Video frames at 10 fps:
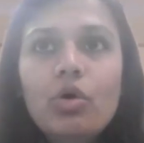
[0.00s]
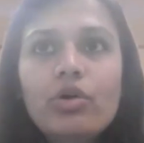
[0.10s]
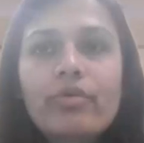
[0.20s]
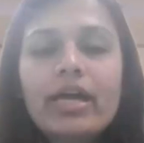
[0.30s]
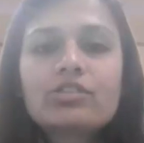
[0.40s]

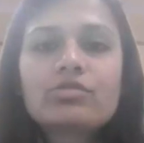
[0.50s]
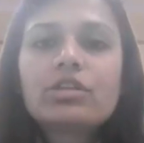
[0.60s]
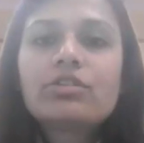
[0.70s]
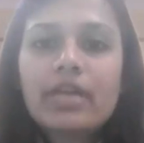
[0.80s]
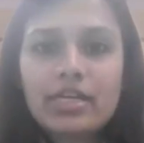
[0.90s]
doorway
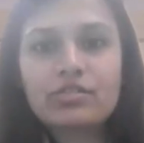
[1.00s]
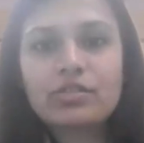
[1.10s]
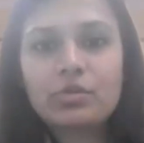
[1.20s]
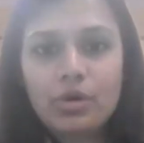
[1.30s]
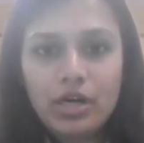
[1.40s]
to the rest
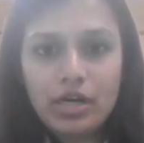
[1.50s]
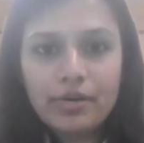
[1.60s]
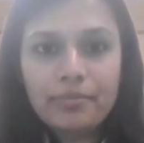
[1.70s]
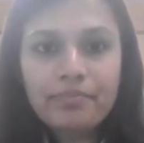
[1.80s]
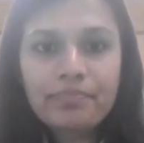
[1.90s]
of the world.